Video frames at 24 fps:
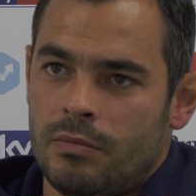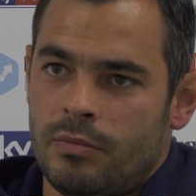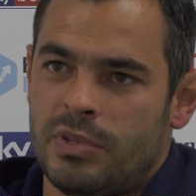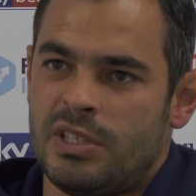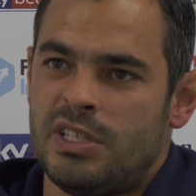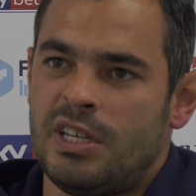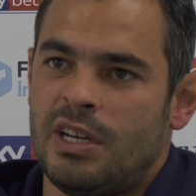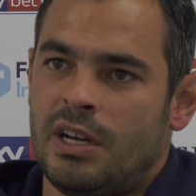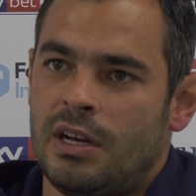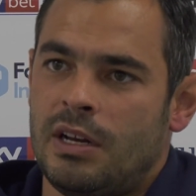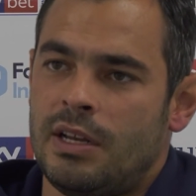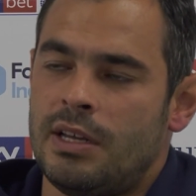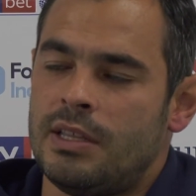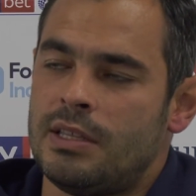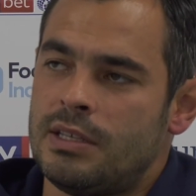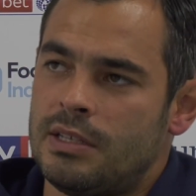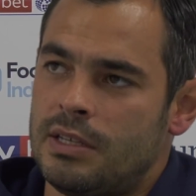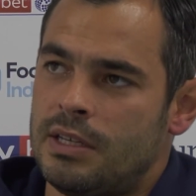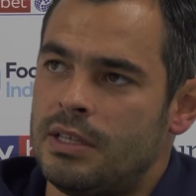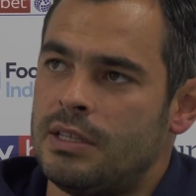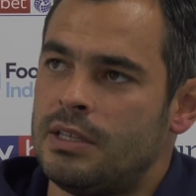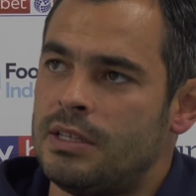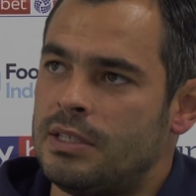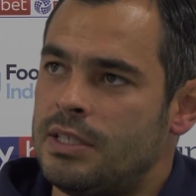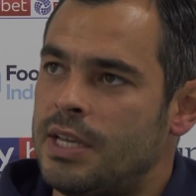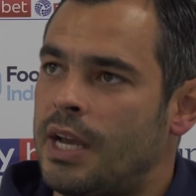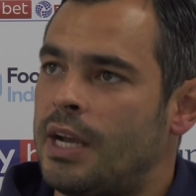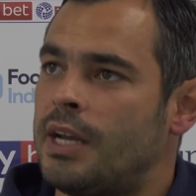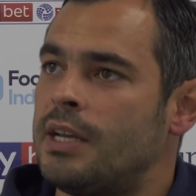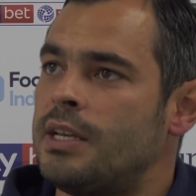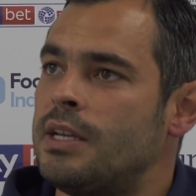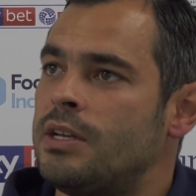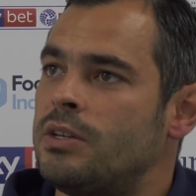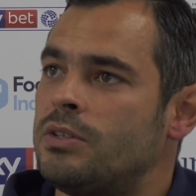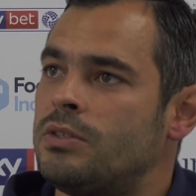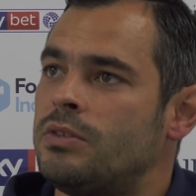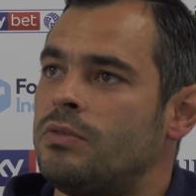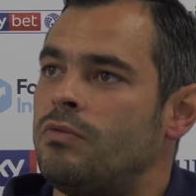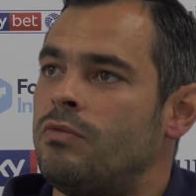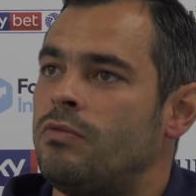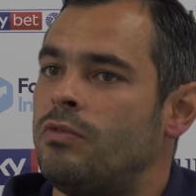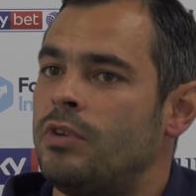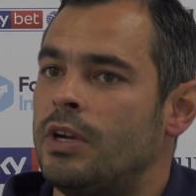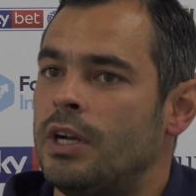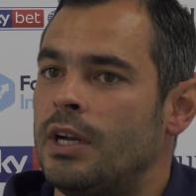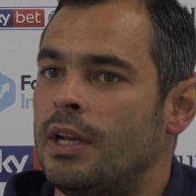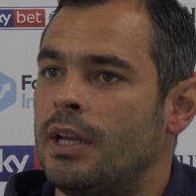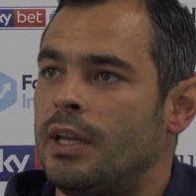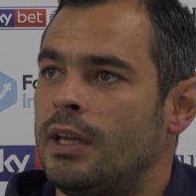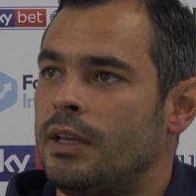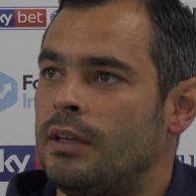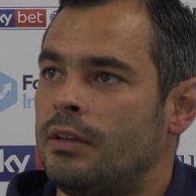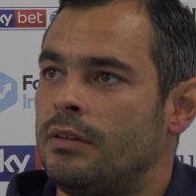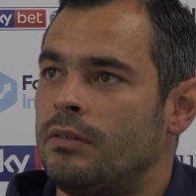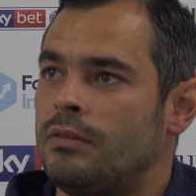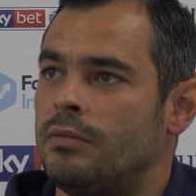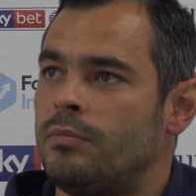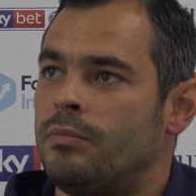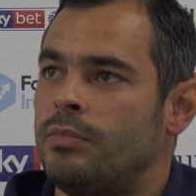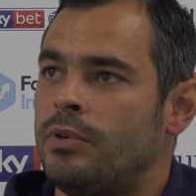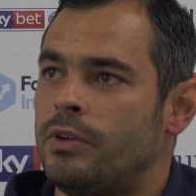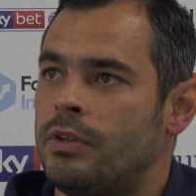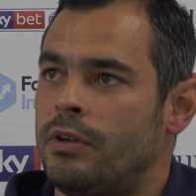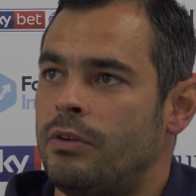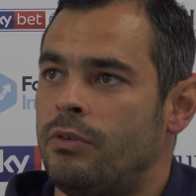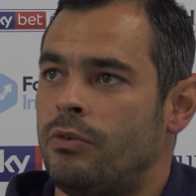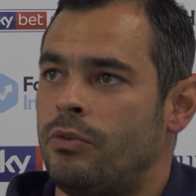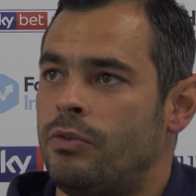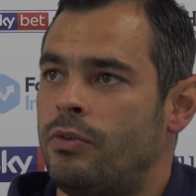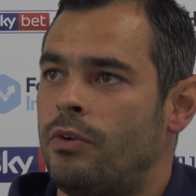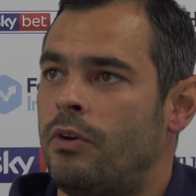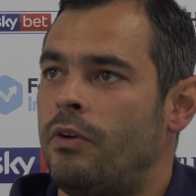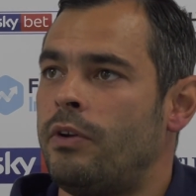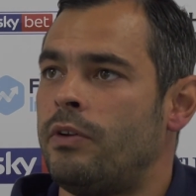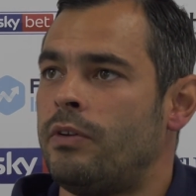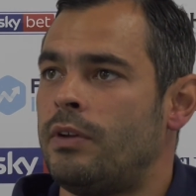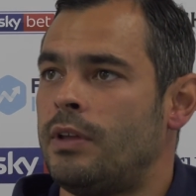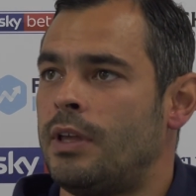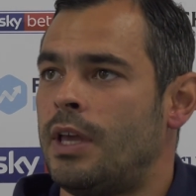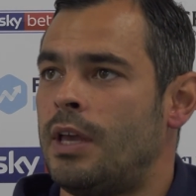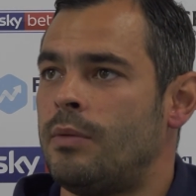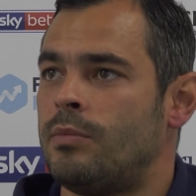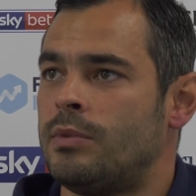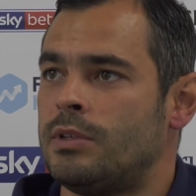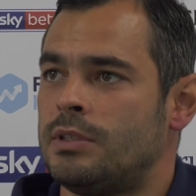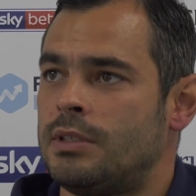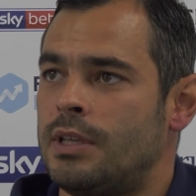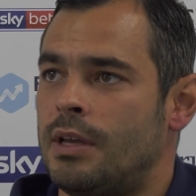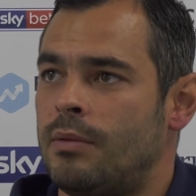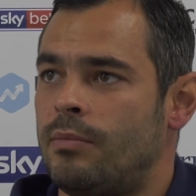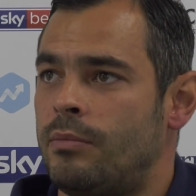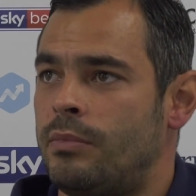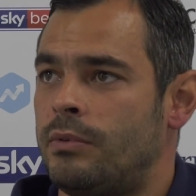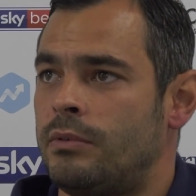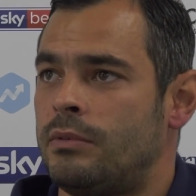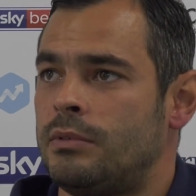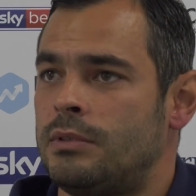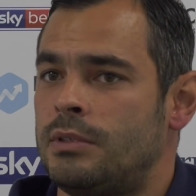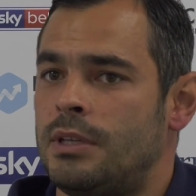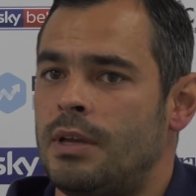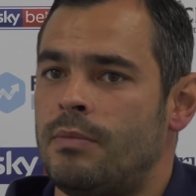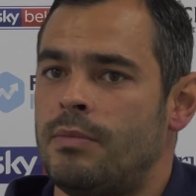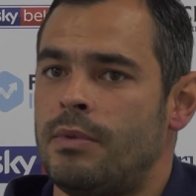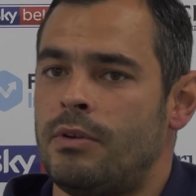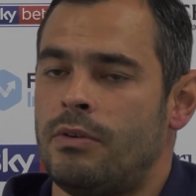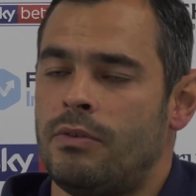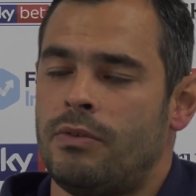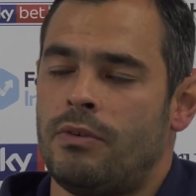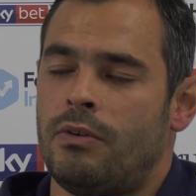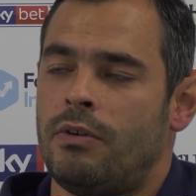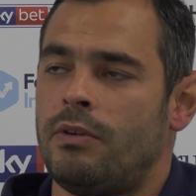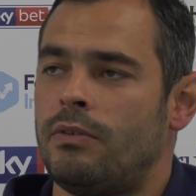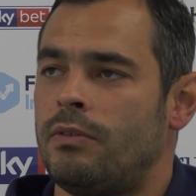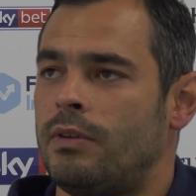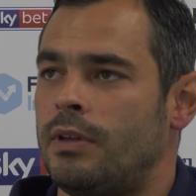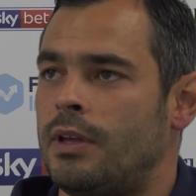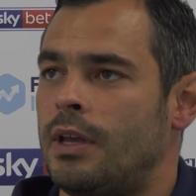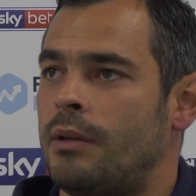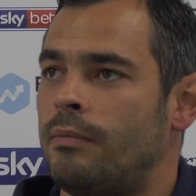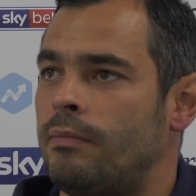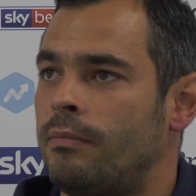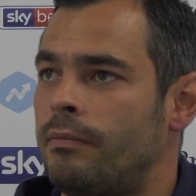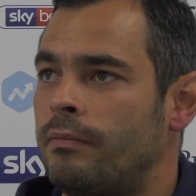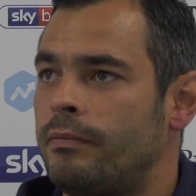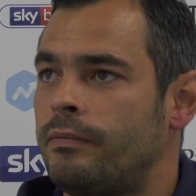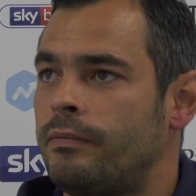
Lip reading: particularly in the second years, to really put their authority on the game and stamp their authority on the game.